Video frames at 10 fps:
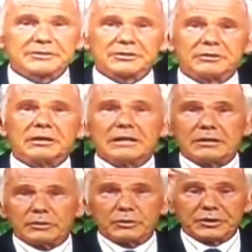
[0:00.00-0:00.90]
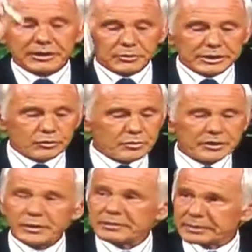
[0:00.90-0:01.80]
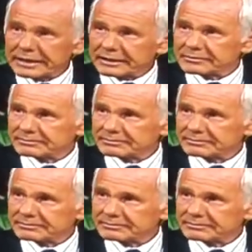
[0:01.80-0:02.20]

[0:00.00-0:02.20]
So we will take a break. We'll be right back.